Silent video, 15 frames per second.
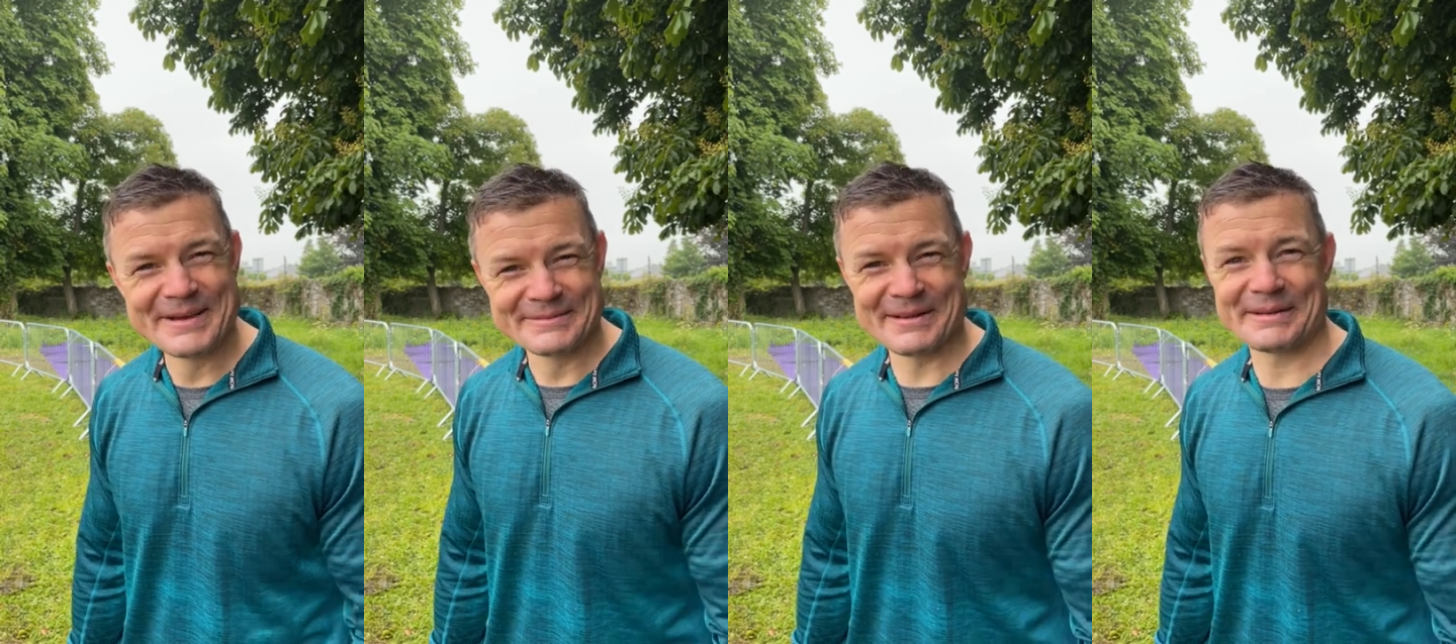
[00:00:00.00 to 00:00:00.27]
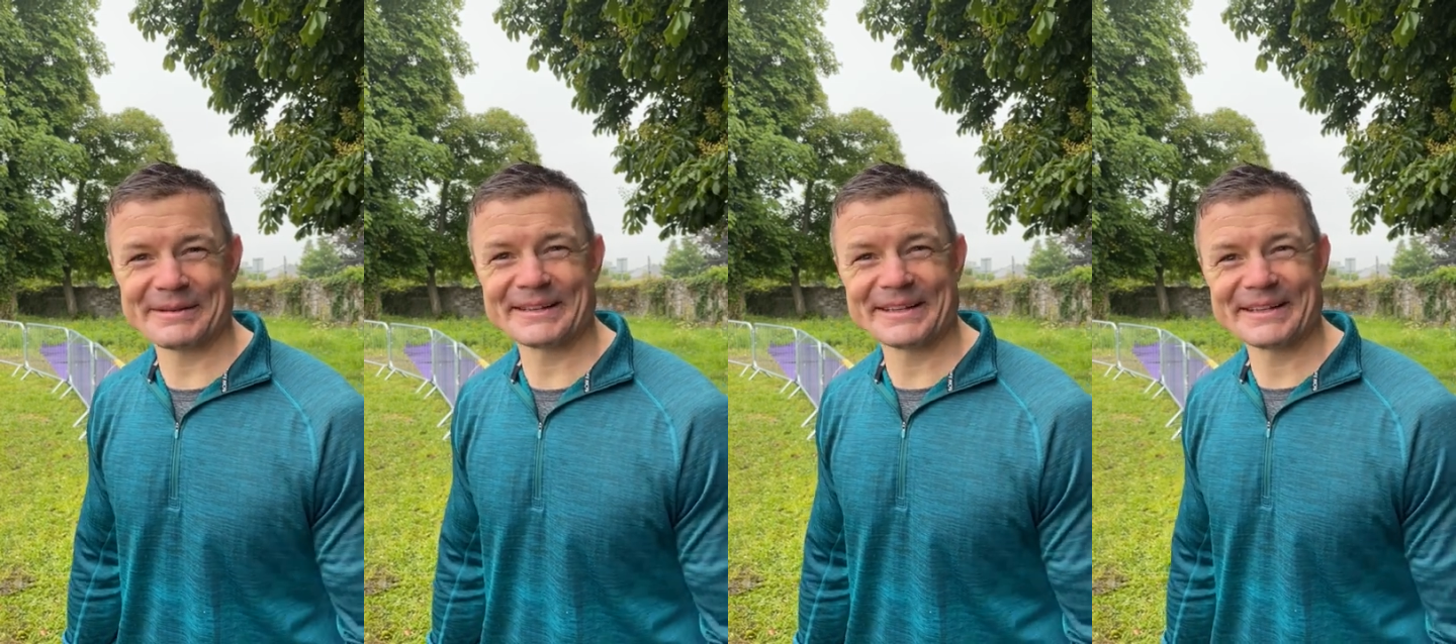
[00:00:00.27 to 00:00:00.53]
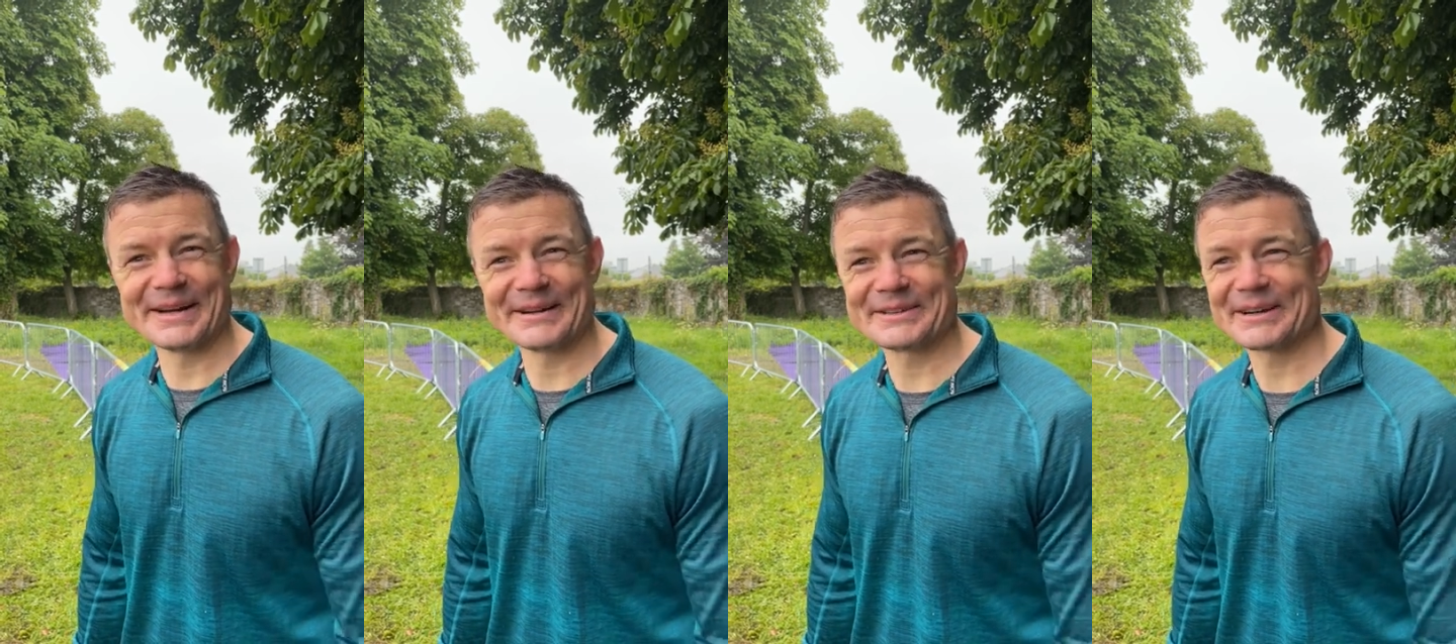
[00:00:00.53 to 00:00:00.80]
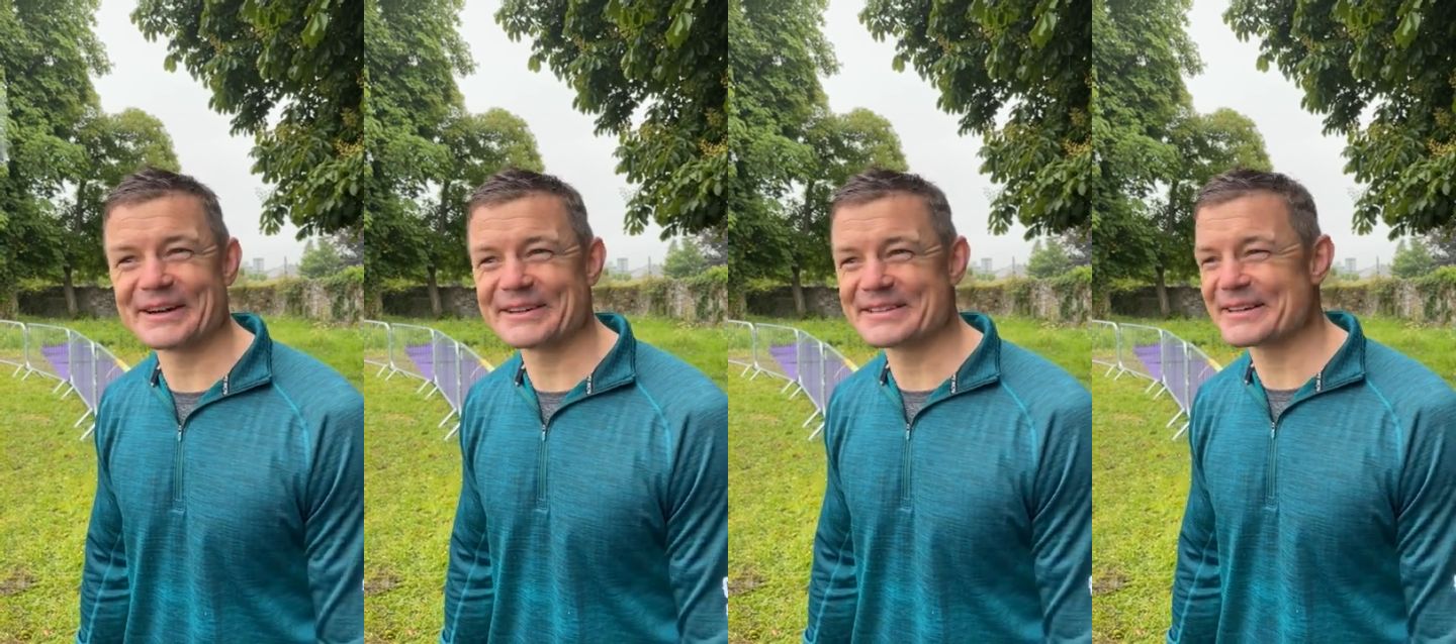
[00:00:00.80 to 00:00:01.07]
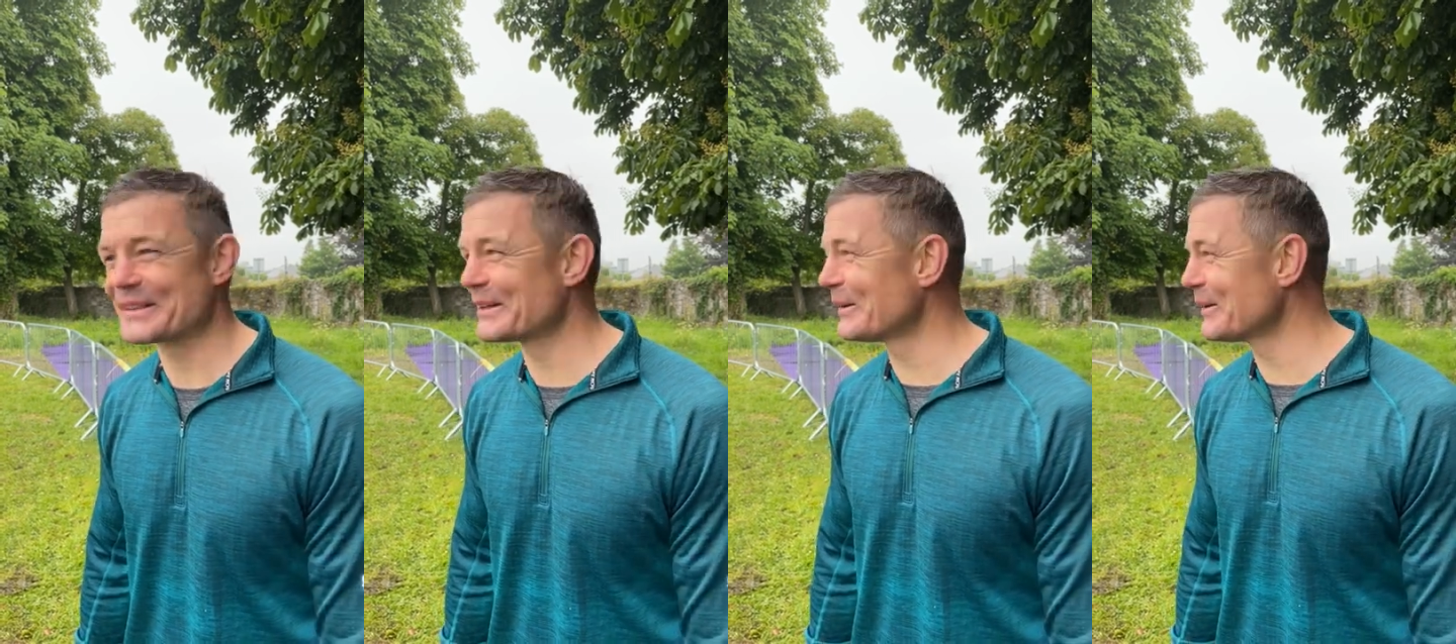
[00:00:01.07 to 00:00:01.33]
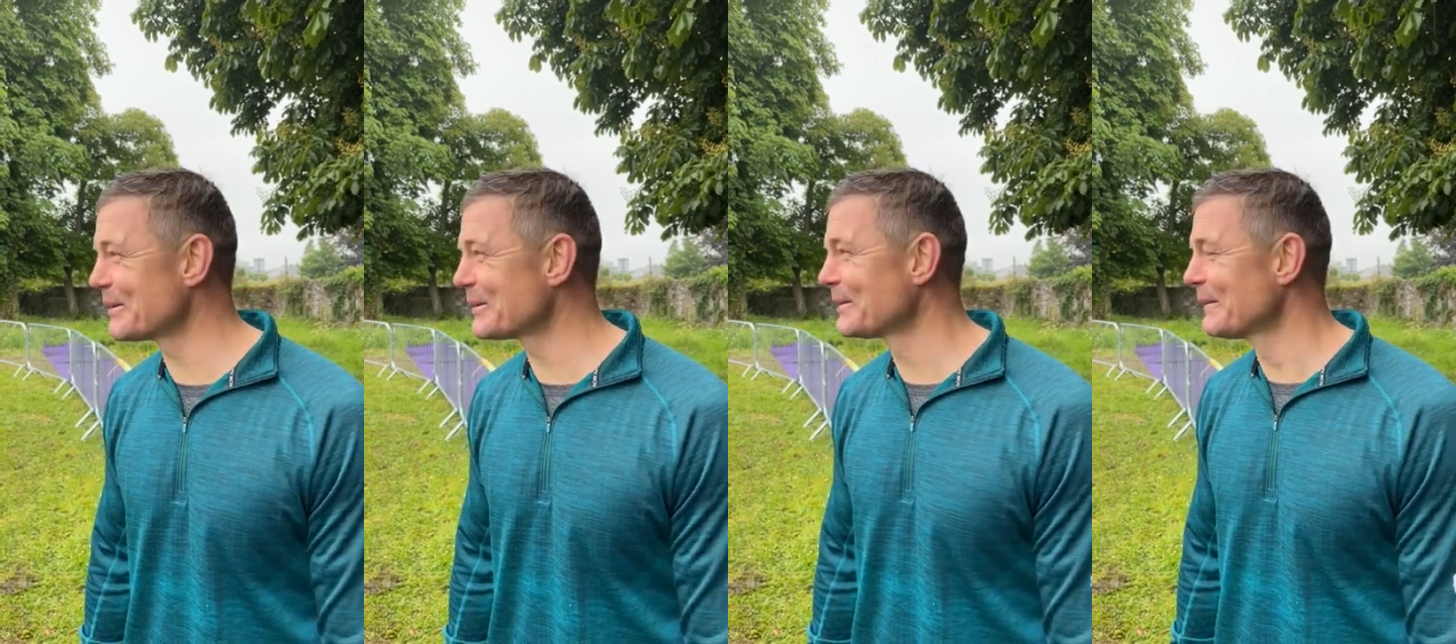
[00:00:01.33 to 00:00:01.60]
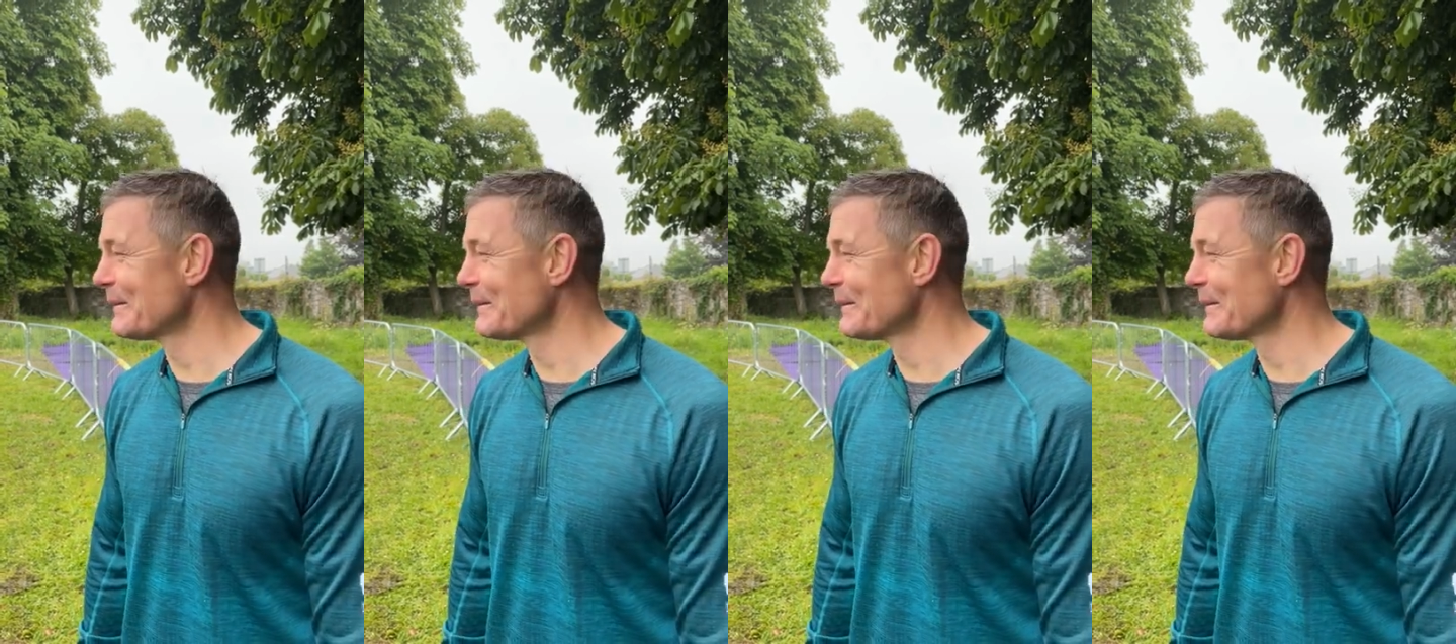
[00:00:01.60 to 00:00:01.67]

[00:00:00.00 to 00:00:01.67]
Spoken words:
Maybe I didn't go as hard as I thought,